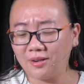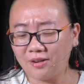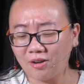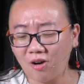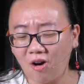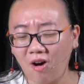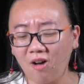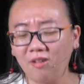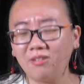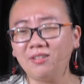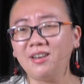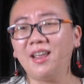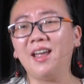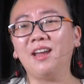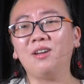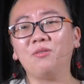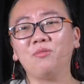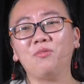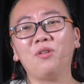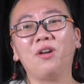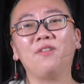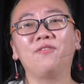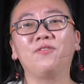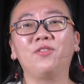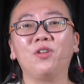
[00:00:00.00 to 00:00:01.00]
connect
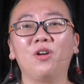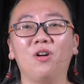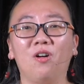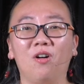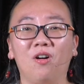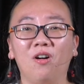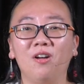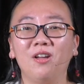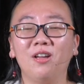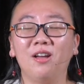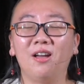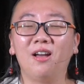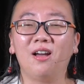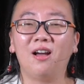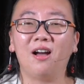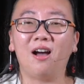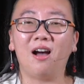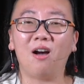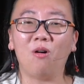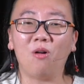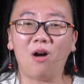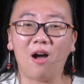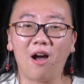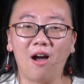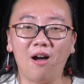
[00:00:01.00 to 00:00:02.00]
with your
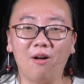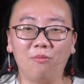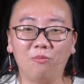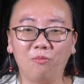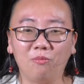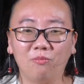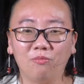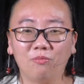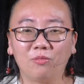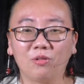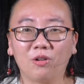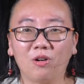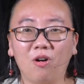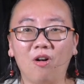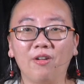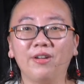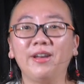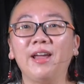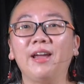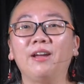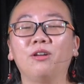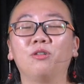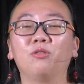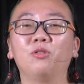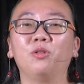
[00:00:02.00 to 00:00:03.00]

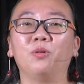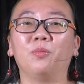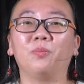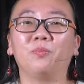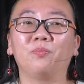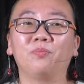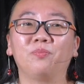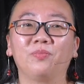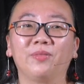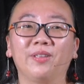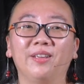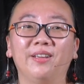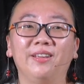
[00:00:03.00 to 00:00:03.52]
connect group.